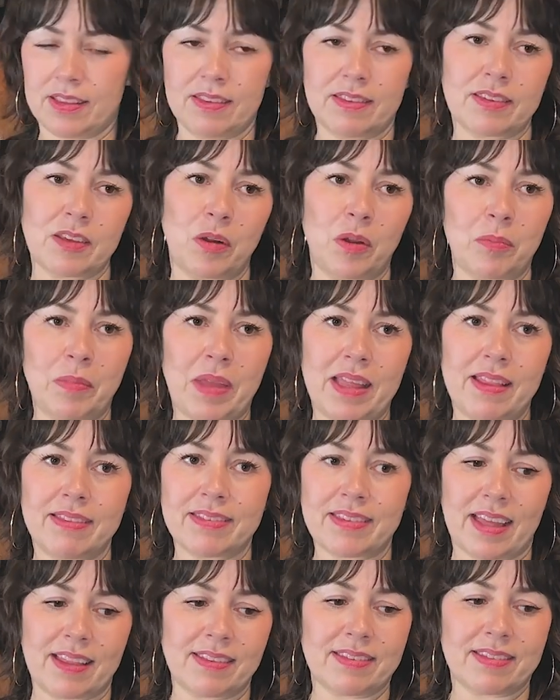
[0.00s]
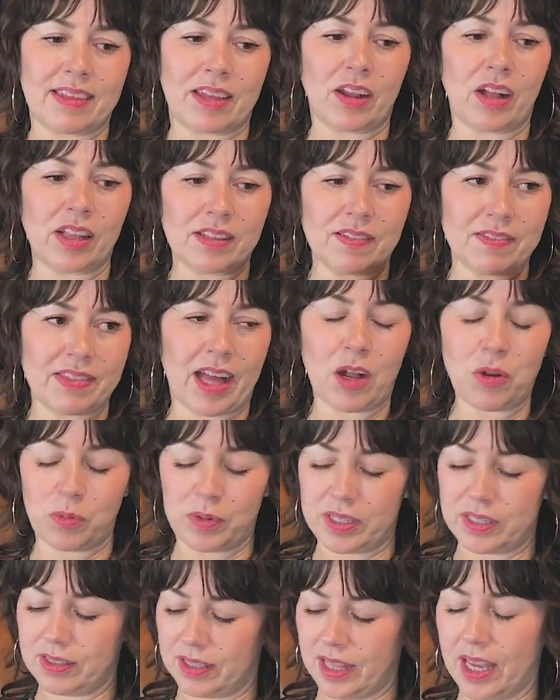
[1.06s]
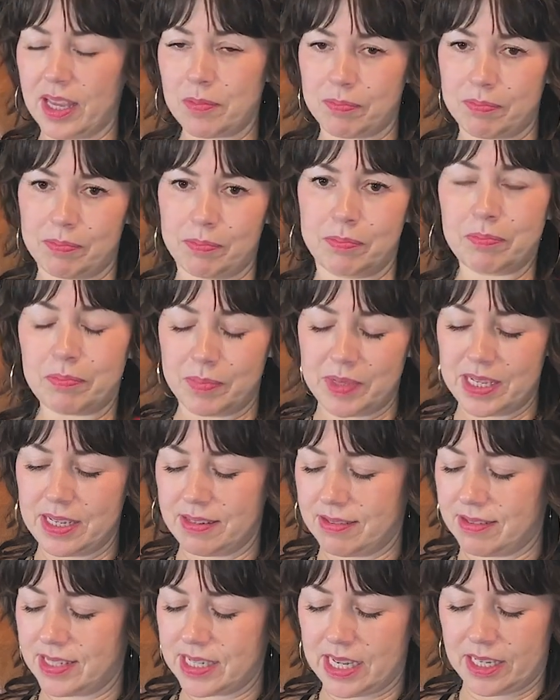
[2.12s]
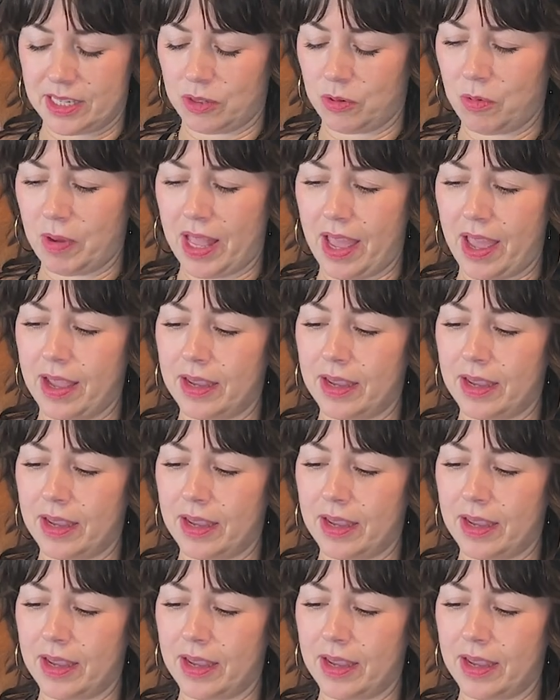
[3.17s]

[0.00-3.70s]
So it made sense that all of that would like be taken away.